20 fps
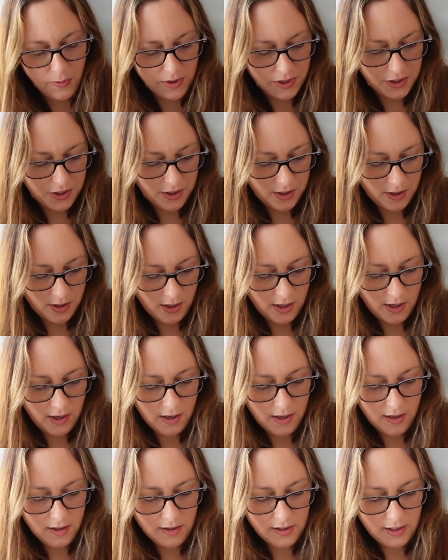which
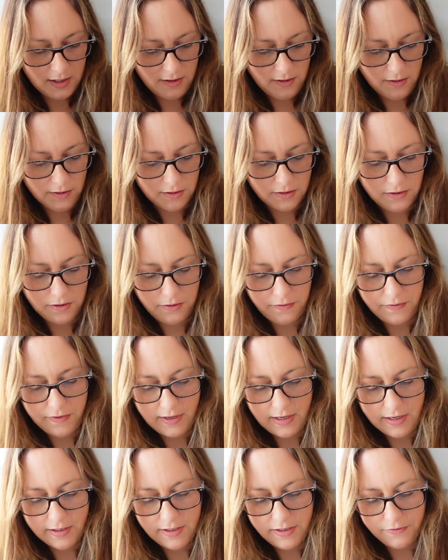didn't look too
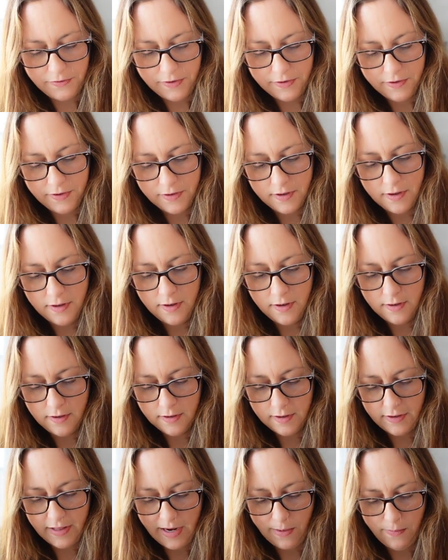far different
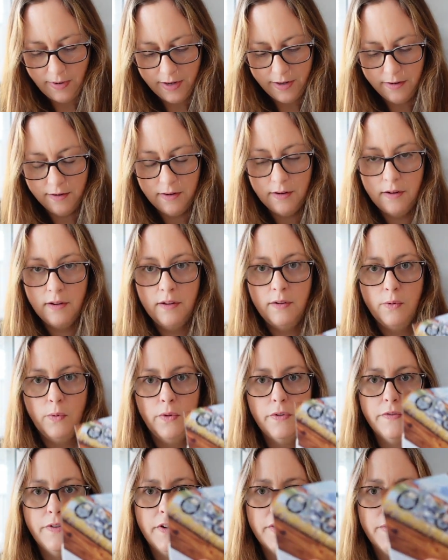to that one. Well,
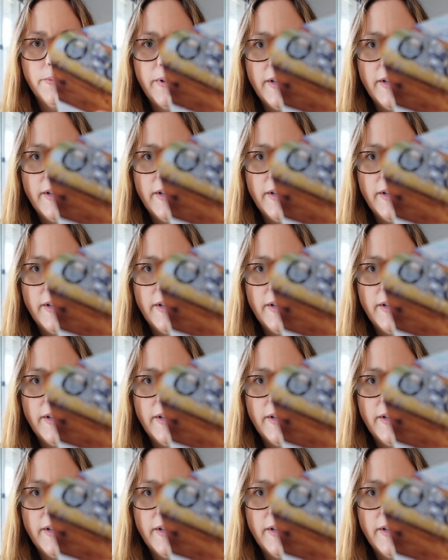the first